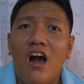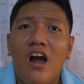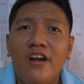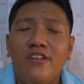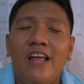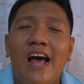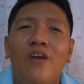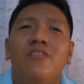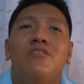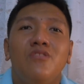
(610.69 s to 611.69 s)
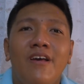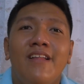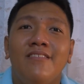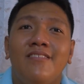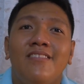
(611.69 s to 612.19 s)
our house's
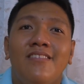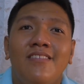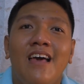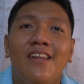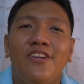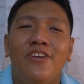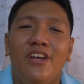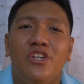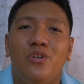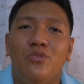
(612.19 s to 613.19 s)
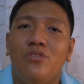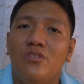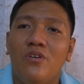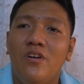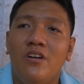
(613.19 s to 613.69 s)
toilet sanitary issues
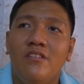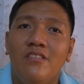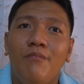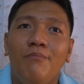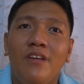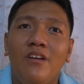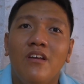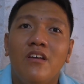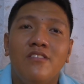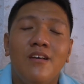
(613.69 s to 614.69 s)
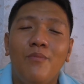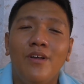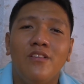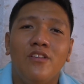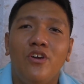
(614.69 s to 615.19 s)
or something
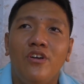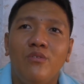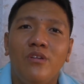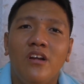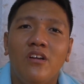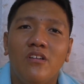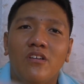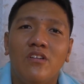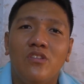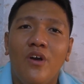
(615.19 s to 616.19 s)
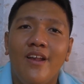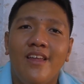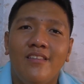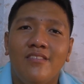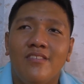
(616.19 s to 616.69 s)
somewhat curious with the
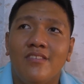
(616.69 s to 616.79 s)
toilet